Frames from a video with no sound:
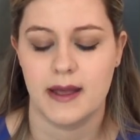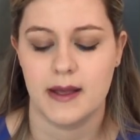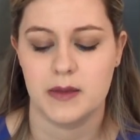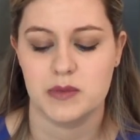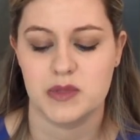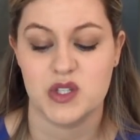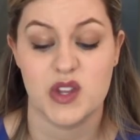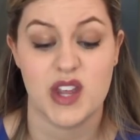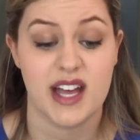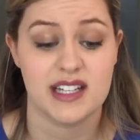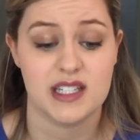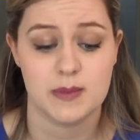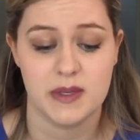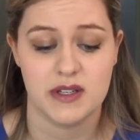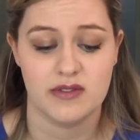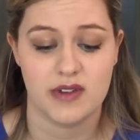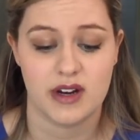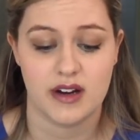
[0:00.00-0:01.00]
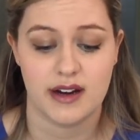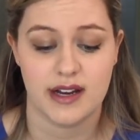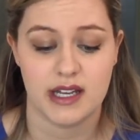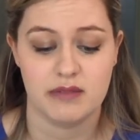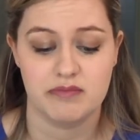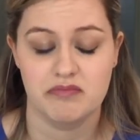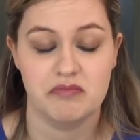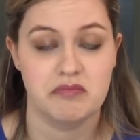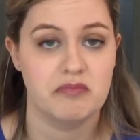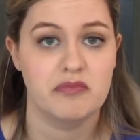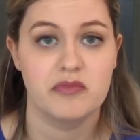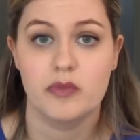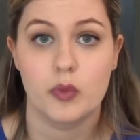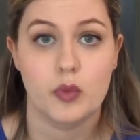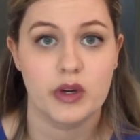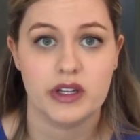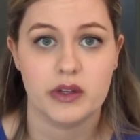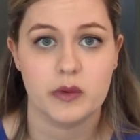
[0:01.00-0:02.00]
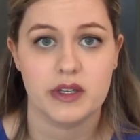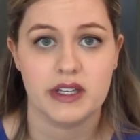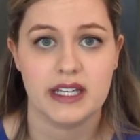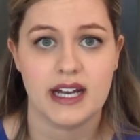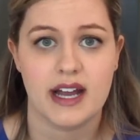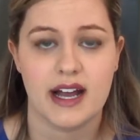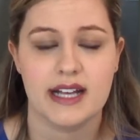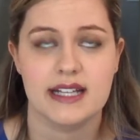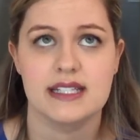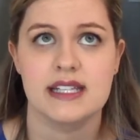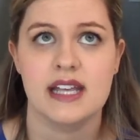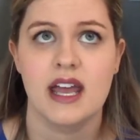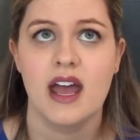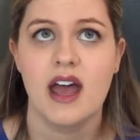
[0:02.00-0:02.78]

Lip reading: So that's been really, really nice.